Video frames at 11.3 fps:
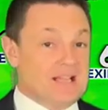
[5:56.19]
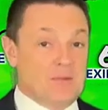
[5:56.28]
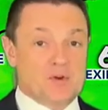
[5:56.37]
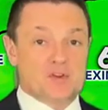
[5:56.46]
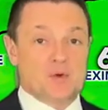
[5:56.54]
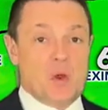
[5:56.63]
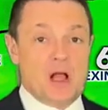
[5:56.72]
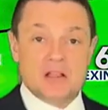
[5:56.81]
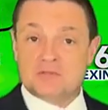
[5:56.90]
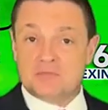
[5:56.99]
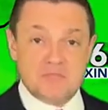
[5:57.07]
Temperature
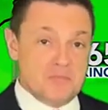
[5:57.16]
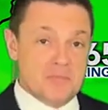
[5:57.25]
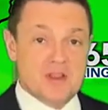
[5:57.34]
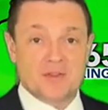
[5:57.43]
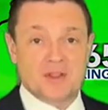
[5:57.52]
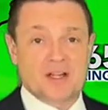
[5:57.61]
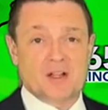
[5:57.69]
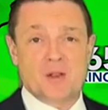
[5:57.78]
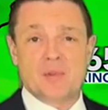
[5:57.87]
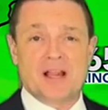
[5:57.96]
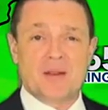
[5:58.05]
wise, nothing to
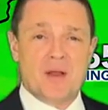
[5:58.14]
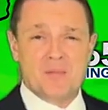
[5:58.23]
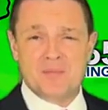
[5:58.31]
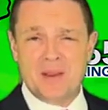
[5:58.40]
complain about.